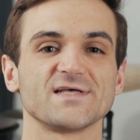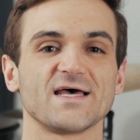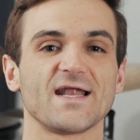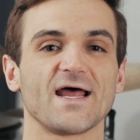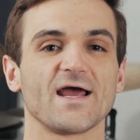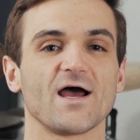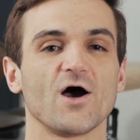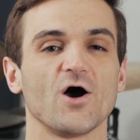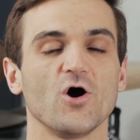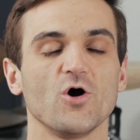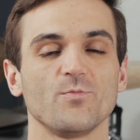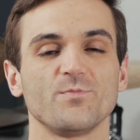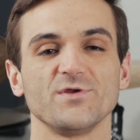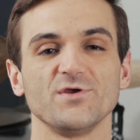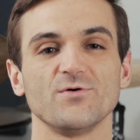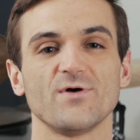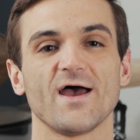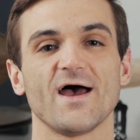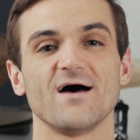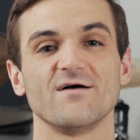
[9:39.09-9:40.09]
and I hope
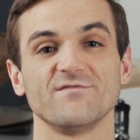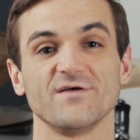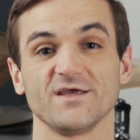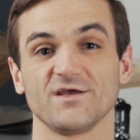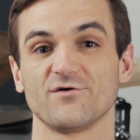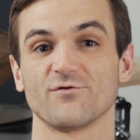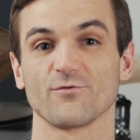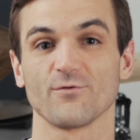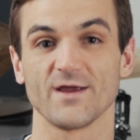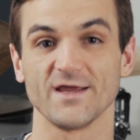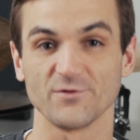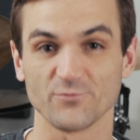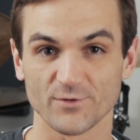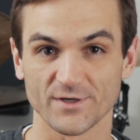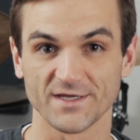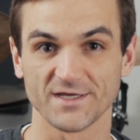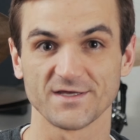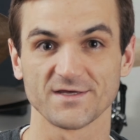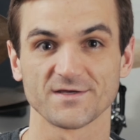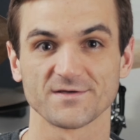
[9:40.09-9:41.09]
you have a great
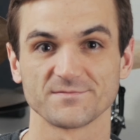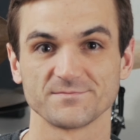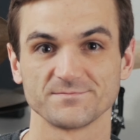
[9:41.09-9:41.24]
week.